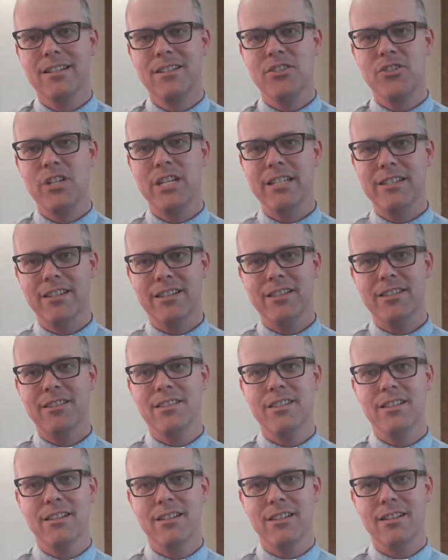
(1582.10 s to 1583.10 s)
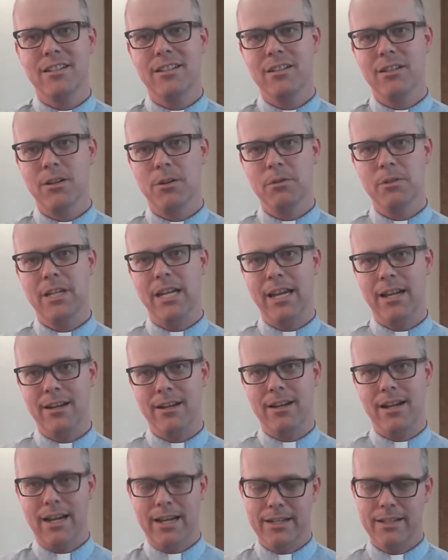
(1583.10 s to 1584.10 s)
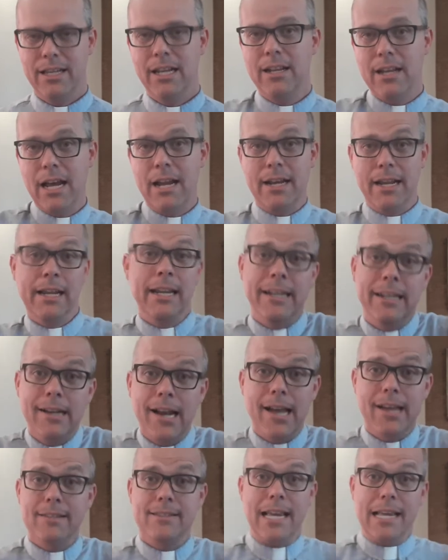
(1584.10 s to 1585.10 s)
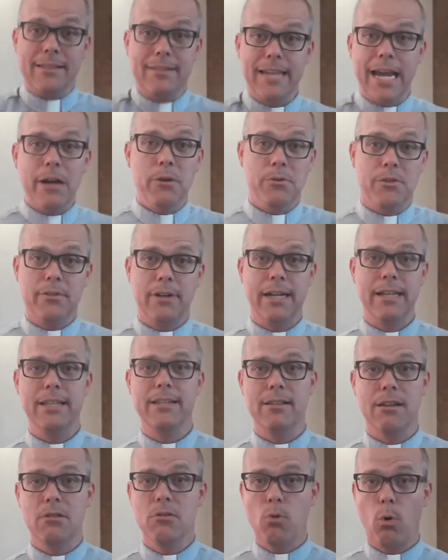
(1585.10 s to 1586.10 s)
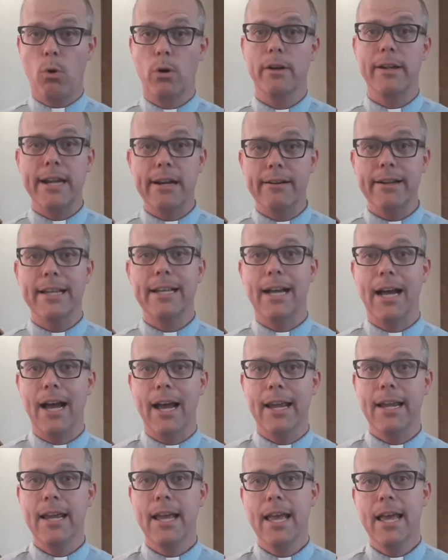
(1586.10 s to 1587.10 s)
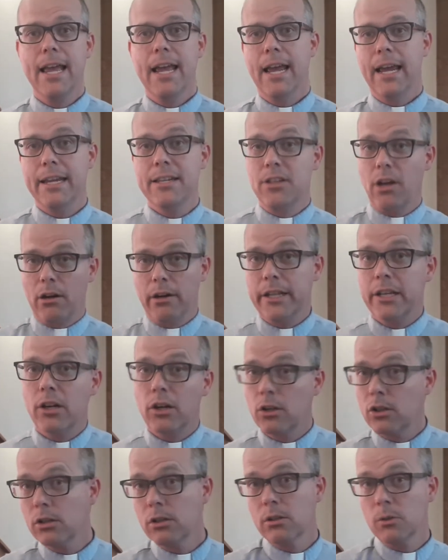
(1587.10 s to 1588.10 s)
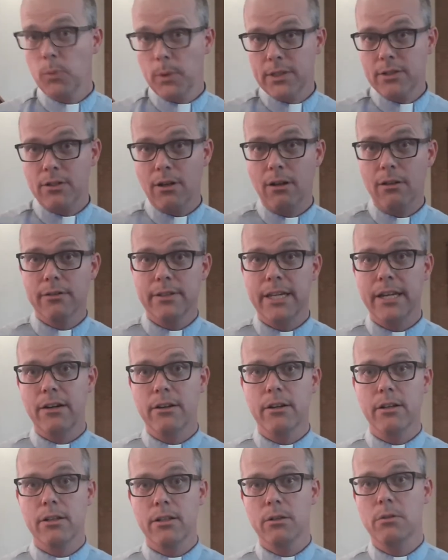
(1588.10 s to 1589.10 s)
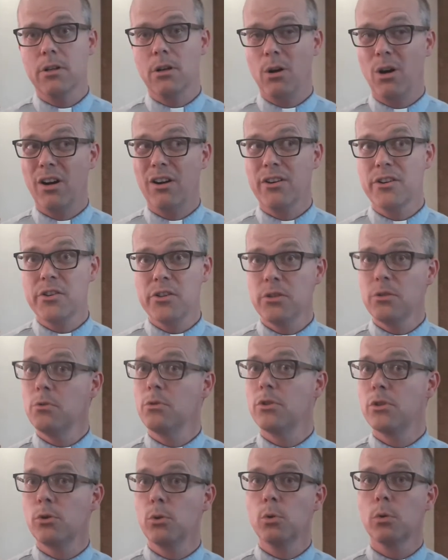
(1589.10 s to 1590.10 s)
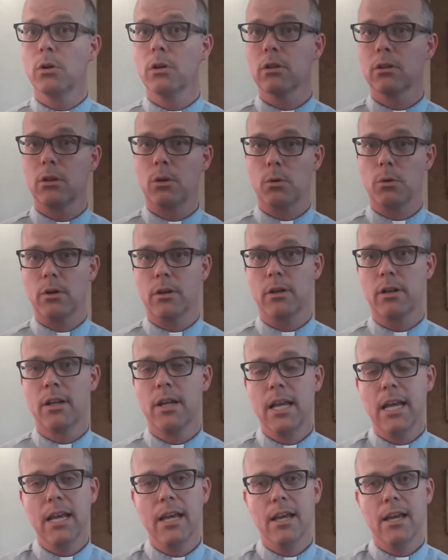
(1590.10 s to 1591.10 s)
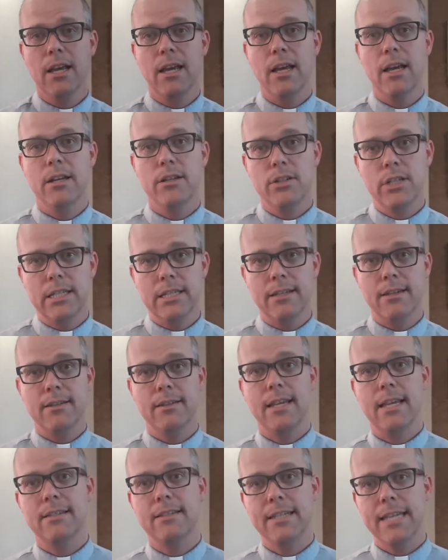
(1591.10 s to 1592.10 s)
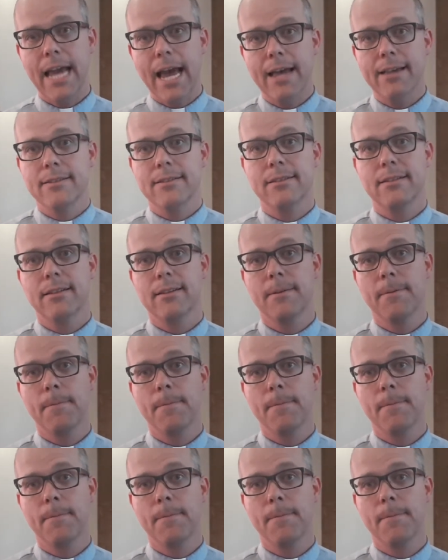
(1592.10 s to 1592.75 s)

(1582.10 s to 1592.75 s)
Jesus goes to Ananias. And Ananias has doubts, right? He's an ordinary guy. He's already heard what Saul's here to do. You know, are you sure, Lord? And Jesus says, yes.